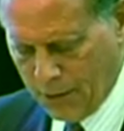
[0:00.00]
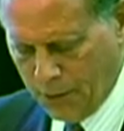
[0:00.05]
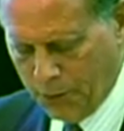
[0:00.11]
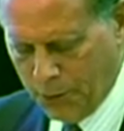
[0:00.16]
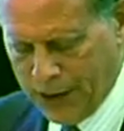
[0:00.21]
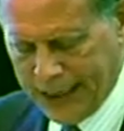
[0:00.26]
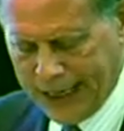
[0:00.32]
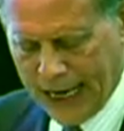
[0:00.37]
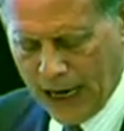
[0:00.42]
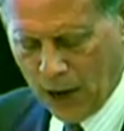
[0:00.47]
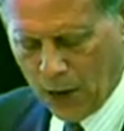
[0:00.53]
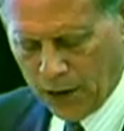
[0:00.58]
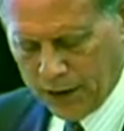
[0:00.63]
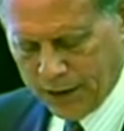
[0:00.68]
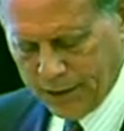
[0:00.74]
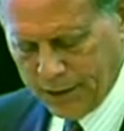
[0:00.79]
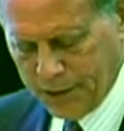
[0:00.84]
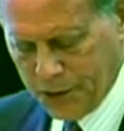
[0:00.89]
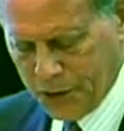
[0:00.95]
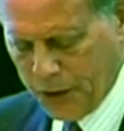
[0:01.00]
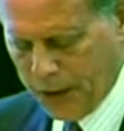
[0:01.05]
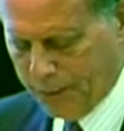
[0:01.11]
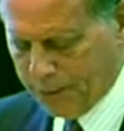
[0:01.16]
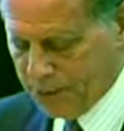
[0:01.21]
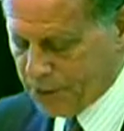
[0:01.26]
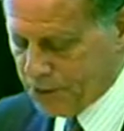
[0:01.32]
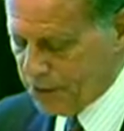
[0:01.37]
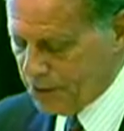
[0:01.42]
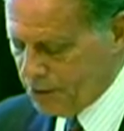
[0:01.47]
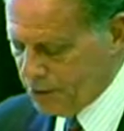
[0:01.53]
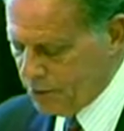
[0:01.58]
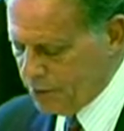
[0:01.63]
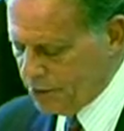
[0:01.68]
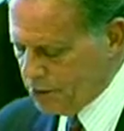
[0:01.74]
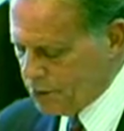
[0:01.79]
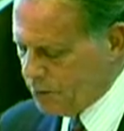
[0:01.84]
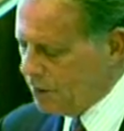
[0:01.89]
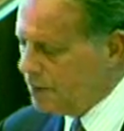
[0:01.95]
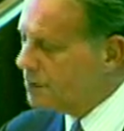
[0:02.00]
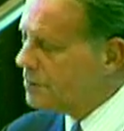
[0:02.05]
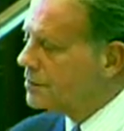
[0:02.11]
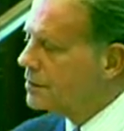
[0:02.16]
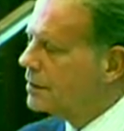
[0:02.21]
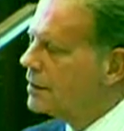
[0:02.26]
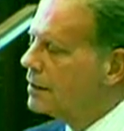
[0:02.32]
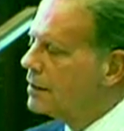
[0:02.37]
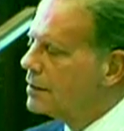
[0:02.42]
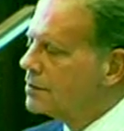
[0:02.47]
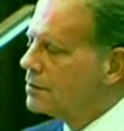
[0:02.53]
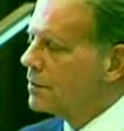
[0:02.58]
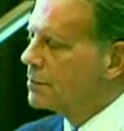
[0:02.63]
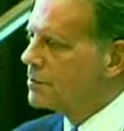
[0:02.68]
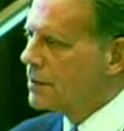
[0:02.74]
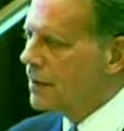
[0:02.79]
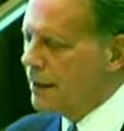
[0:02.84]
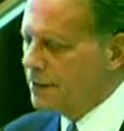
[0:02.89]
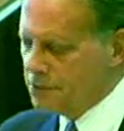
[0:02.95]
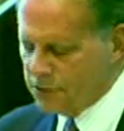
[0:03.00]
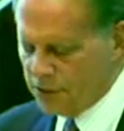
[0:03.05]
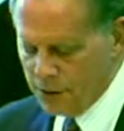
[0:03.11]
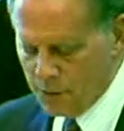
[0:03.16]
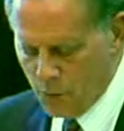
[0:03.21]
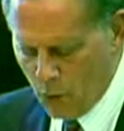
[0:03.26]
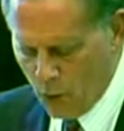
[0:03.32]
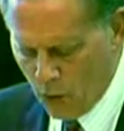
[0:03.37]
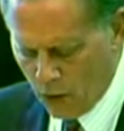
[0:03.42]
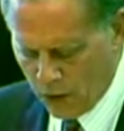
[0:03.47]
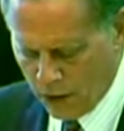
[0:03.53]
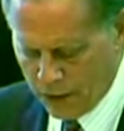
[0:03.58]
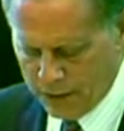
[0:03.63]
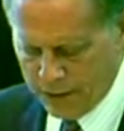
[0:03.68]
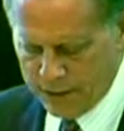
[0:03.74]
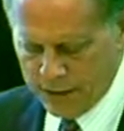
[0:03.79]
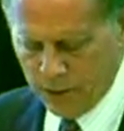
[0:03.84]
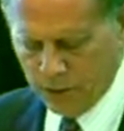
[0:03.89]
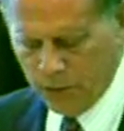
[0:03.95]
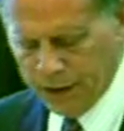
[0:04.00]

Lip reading: peak hour trips, which was substantially more than